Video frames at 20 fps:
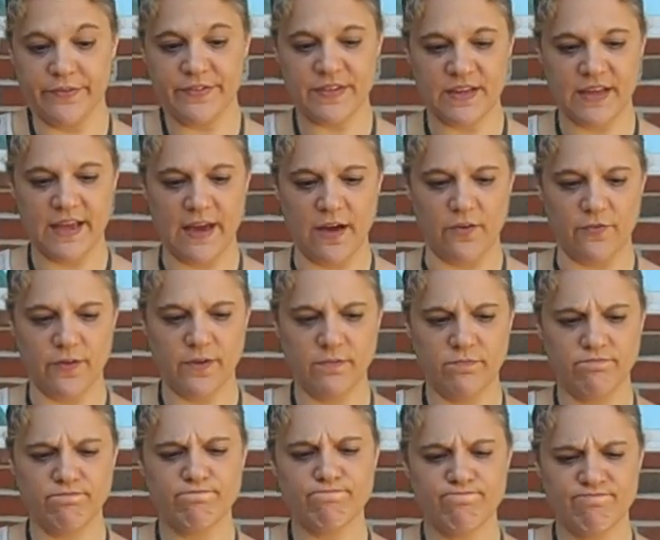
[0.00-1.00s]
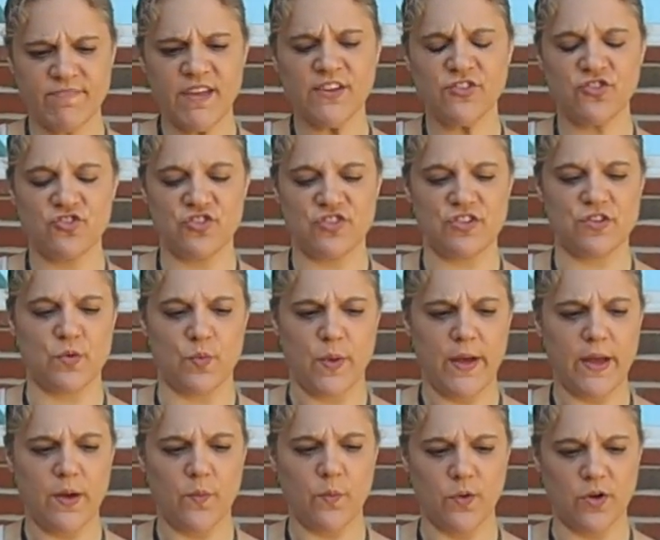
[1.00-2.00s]
said Calvin. "That's just the
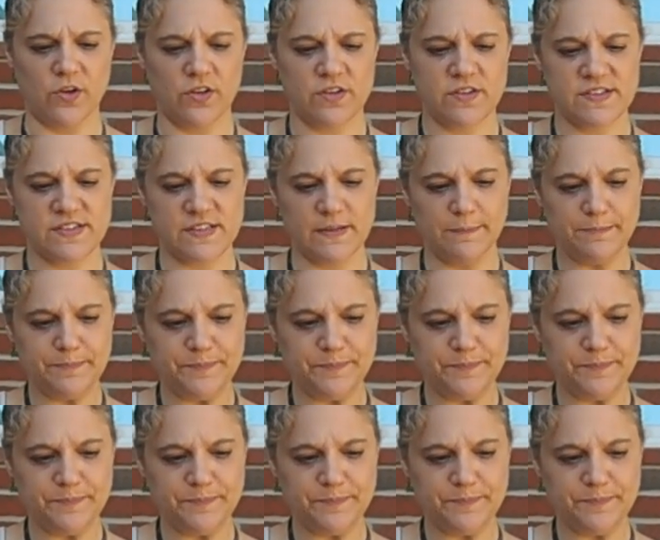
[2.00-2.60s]
way it works."